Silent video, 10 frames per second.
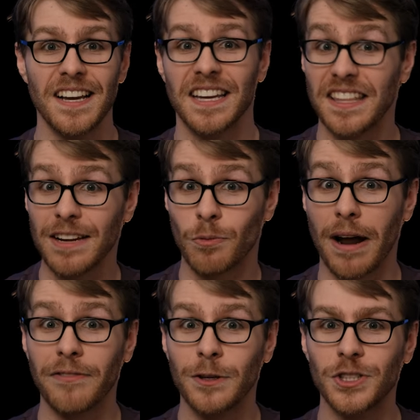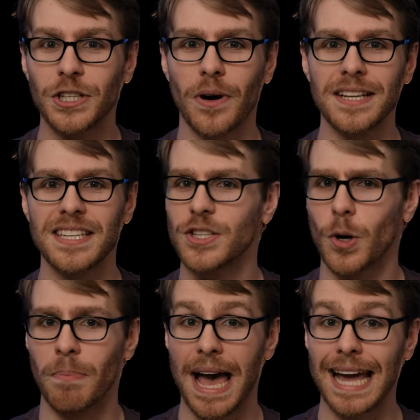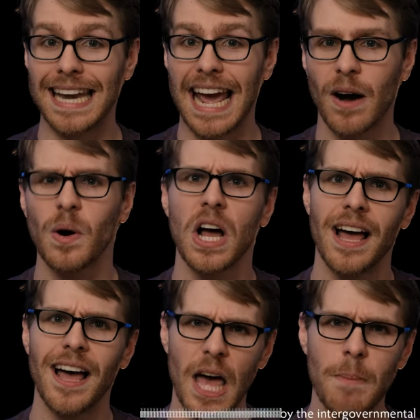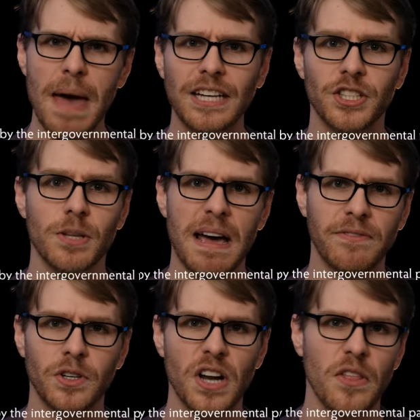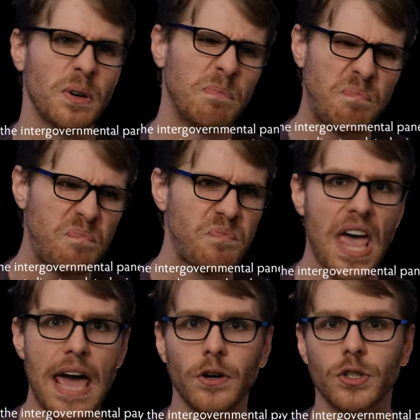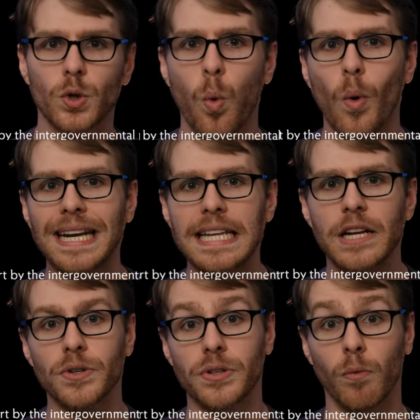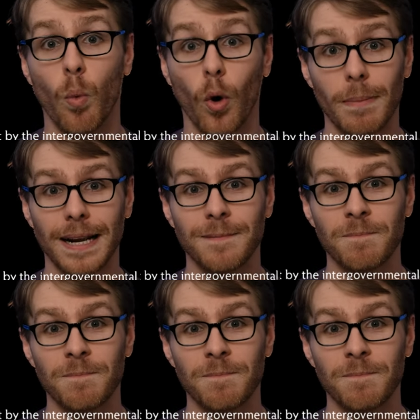You think refugee crises are bad now? Imagine them after another 10 or 20 years of warming.